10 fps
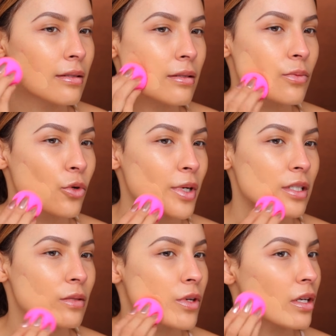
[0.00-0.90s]
This is more my
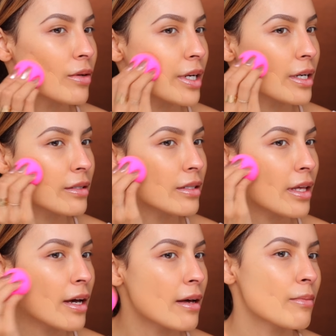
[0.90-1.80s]
speed right here. See
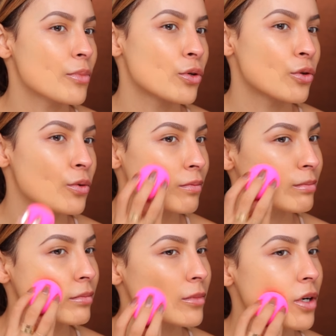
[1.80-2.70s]
that? Boom.
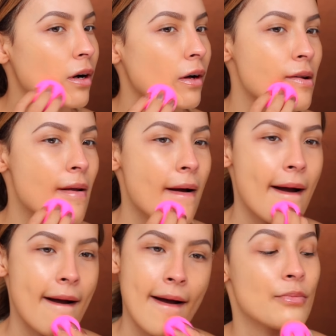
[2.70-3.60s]
Gone.
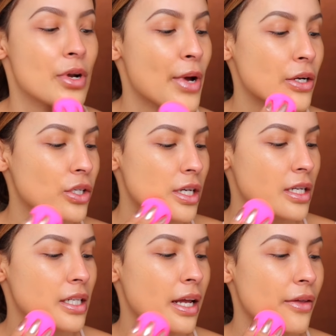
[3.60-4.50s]
But I'm actually going
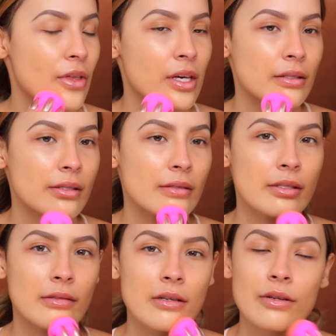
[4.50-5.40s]
to take
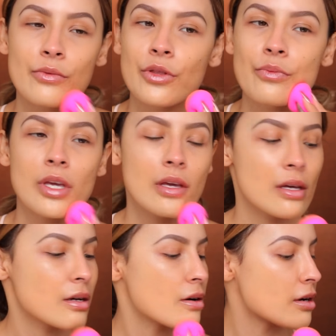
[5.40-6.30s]
this with me
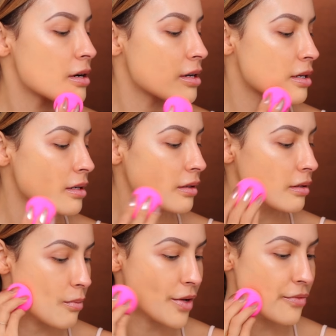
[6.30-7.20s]
on
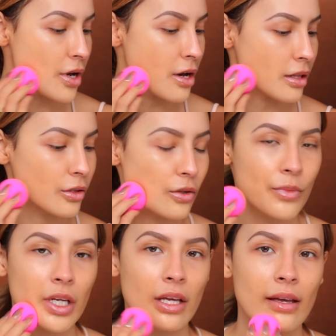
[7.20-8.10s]
my uh, little
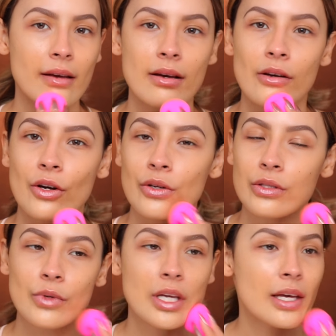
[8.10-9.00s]
mini
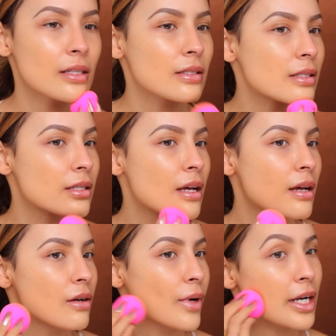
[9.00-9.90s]
girls weekend this
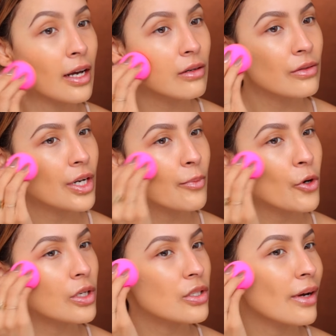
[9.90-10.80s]
right now that I'm
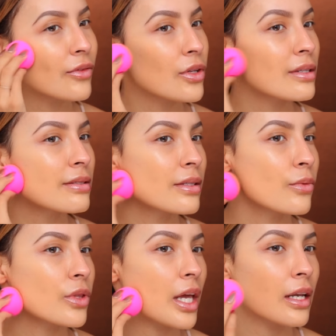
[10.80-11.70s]
going to after this
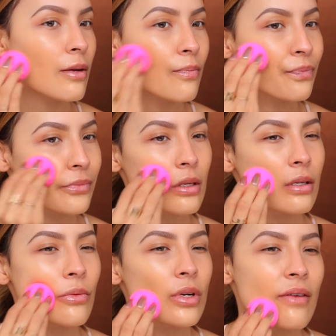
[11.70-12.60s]
with Katie. Because
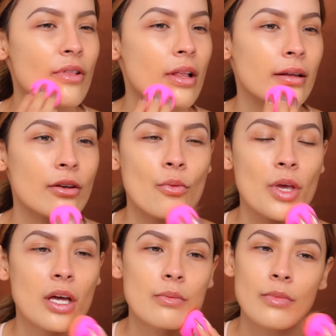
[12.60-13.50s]
I want to have that like no
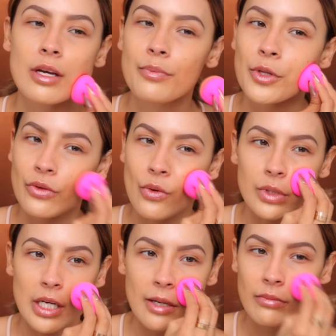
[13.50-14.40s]
makeup makeup look the whole
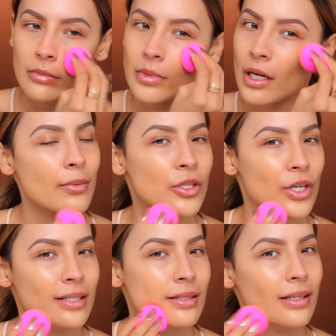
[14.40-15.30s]
time. I'm not
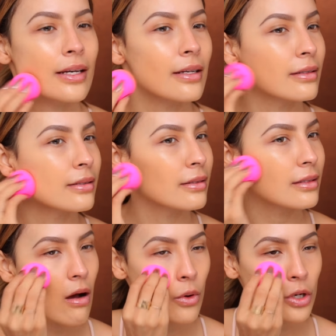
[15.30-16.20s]
trying to slay.
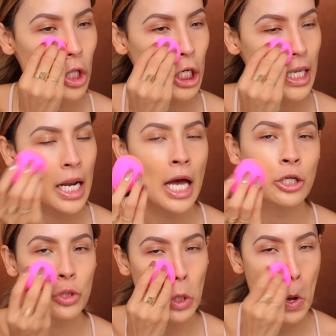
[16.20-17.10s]
I want to look
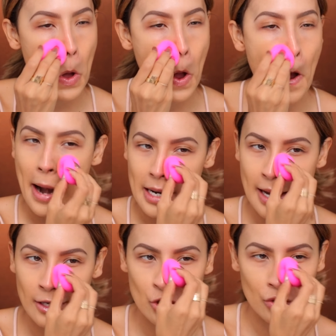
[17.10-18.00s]
natural.
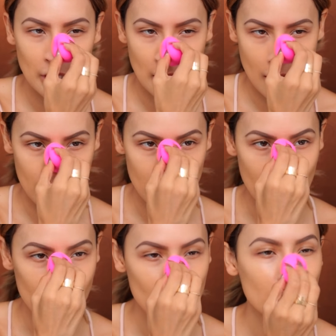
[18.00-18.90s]
Naturally
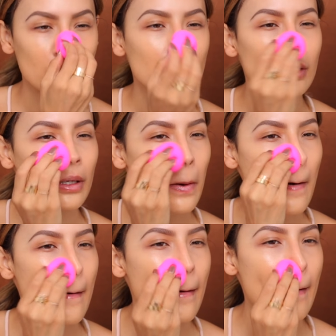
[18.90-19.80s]
unnatural, you know?
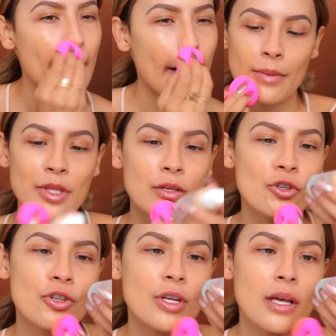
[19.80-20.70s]
I'm in the
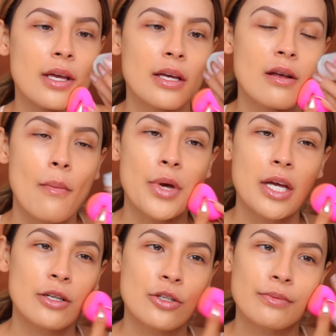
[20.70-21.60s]
shade
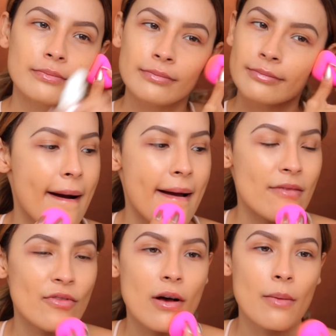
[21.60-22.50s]
beige. I
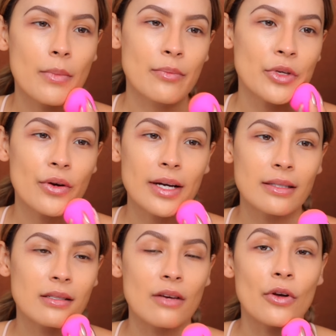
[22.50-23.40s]
have uh, my
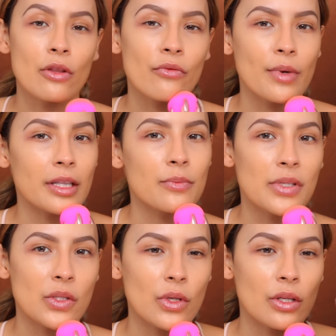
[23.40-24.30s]
Murad stuff all over my lips.
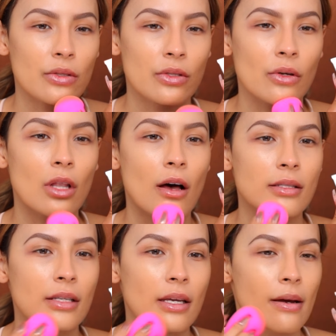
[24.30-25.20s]
That's why they look so
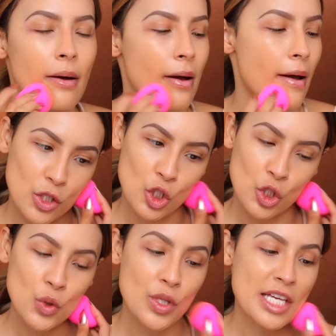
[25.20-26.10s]
glossy.
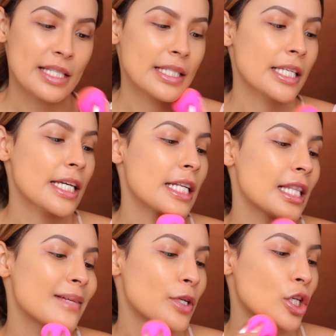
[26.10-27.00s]
Soothing
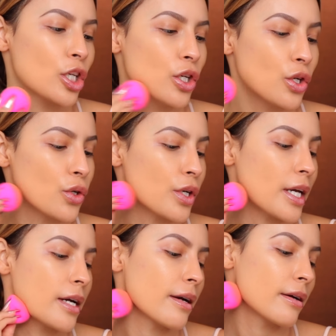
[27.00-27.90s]
skin, lip, and cuticle
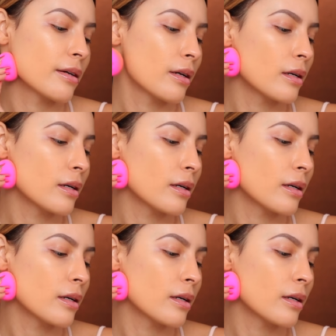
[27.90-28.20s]
care.